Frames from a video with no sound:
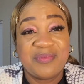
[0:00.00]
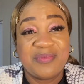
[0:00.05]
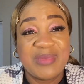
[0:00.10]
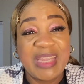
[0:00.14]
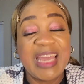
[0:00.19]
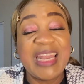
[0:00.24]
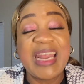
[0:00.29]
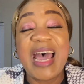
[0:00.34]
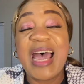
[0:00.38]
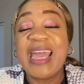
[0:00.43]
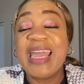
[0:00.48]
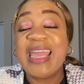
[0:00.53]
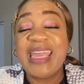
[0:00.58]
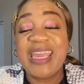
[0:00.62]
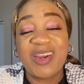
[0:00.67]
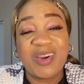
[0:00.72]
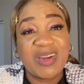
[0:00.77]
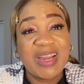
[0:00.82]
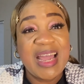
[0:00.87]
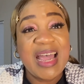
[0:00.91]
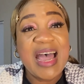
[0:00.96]
And I
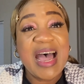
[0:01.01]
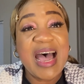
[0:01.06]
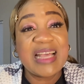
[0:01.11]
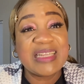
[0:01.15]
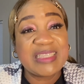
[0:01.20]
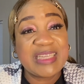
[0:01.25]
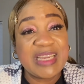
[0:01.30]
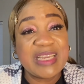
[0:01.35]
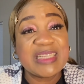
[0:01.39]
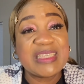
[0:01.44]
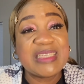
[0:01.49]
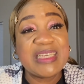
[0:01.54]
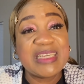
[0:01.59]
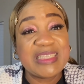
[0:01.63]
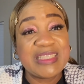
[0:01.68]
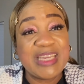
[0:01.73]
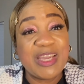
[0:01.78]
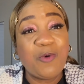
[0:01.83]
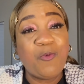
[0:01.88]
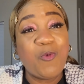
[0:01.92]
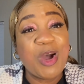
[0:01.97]
hear Isaiah
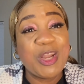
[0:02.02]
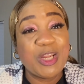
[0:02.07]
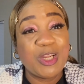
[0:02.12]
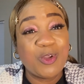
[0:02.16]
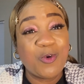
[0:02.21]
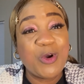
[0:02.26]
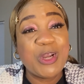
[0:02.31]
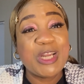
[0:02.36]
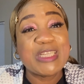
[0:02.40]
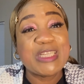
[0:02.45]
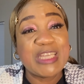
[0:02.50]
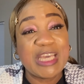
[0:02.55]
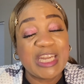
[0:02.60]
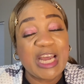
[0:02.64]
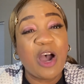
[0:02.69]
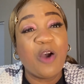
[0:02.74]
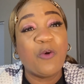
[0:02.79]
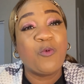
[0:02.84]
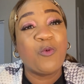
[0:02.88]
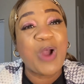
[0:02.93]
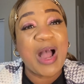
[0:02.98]
60:1, the Lord is saying,
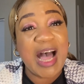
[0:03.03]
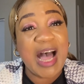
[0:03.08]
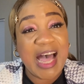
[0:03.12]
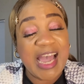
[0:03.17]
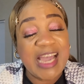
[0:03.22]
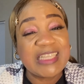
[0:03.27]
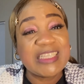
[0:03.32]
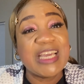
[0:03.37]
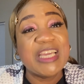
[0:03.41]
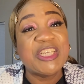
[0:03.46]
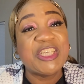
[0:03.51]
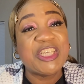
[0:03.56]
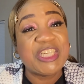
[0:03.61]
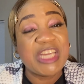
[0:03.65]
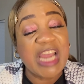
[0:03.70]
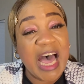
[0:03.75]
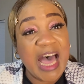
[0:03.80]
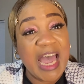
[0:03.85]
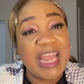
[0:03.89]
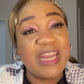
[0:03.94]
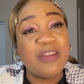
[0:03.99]
arise and
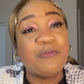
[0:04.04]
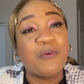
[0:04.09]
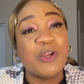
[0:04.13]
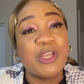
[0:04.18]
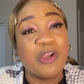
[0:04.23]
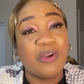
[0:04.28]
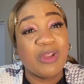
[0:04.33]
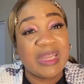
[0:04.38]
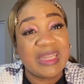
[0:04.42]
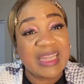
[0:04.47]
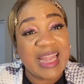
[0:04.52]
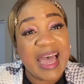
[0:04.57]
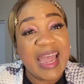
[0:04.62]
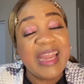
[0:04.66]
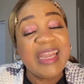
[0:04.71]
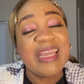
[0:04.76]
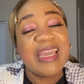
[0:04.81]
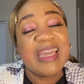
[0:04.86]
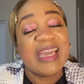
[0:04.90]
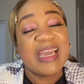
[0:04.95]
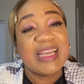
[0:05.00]
shine, for your
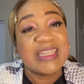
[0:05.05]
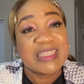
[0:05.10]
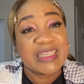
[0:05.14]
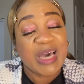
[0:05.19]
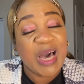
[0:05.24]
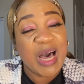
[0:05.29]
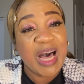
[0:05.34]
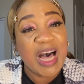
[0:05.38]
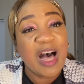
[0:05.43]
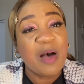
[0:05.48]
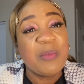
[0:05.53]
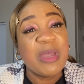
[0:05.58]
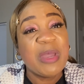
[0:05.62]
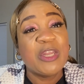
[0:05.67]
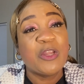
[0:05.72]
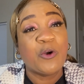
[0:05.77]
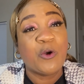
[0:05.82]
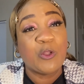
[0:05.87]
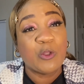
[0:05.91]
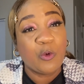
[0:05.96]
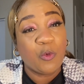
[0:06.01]
light, it has come, and
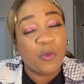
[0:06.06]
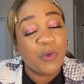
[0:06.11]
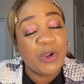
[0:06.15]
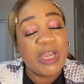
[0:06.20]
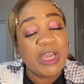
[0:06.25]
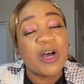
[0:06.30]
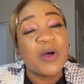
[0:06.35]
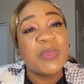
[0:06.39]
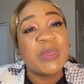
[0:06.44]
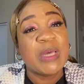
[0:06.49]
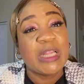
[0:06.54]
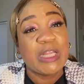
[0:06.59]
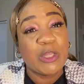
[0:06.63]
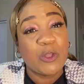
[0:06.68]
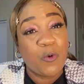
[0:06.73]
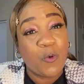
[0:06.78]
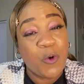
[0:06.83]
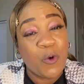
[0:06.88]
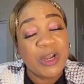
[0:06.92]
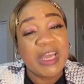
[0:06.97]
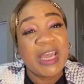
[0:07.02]
the glory of the
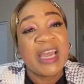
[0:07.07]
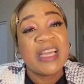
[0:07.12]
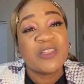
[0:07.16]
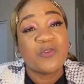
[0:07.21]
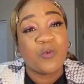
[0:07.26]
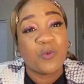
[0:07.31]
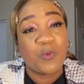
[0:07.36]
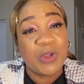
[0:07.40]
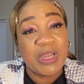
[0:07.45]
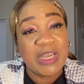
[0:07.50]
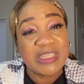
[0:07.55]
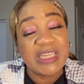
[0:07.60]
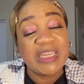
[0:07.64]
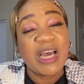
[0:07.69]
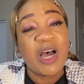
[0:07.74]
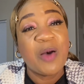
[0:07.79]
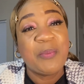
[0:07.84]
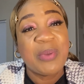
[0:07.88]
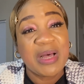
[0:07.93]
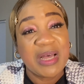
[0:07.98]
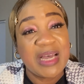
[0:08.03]
Lord, it has risen
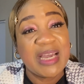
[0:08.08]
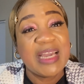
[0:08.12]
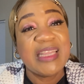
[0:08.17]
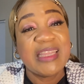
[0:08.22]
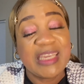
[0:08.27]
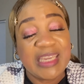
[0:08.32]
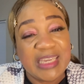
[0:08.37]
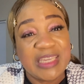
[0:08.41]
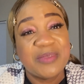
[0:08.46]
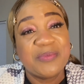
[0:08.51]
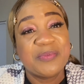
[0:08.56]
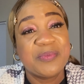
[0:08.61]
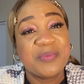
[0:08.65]
upon thee.